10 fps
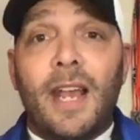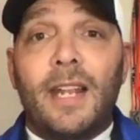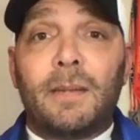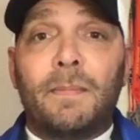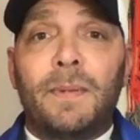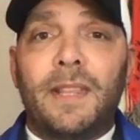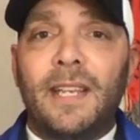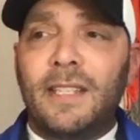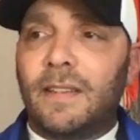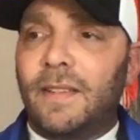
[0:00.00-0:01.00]
And it could be
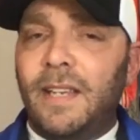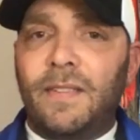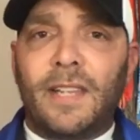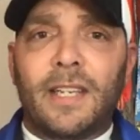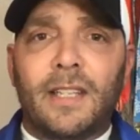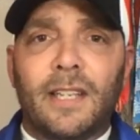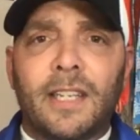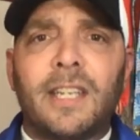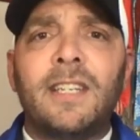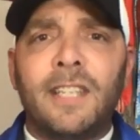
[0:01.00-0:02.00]
things that even
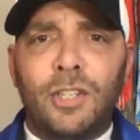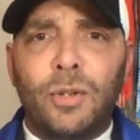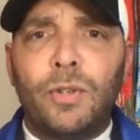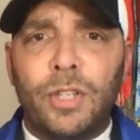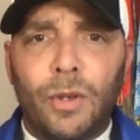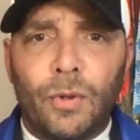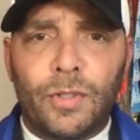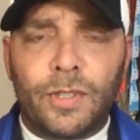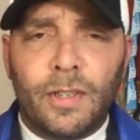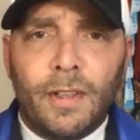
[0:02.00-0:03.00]
like continued use,